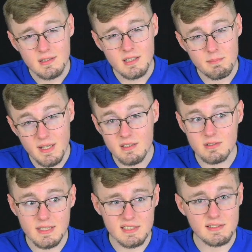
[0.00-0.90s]
the bigger
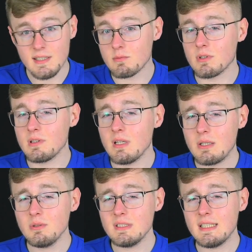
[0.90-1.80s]
is network
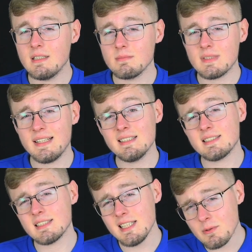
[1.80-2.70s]
load, and
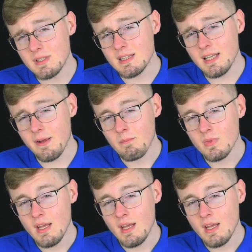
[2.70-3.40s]
consequently,